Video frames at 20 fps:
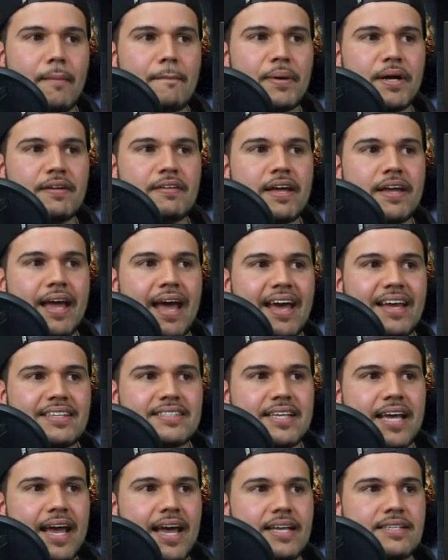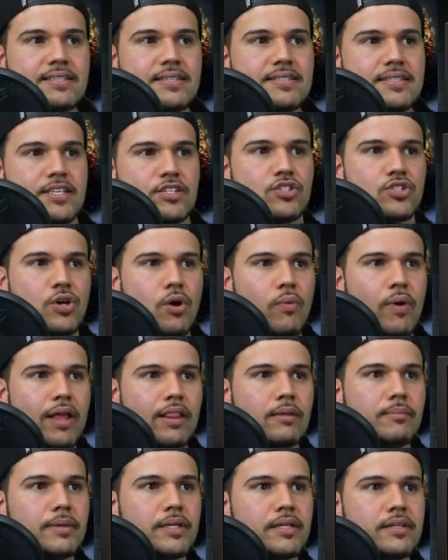But it has a disco
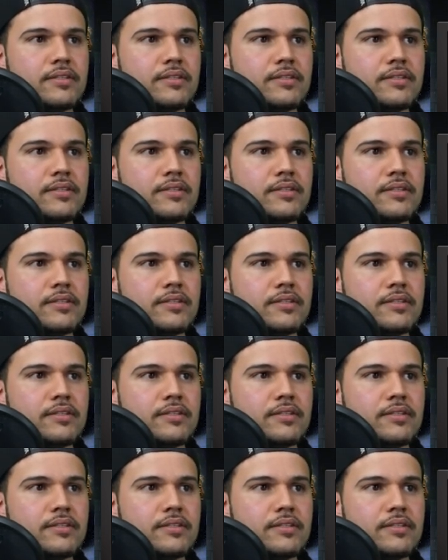element.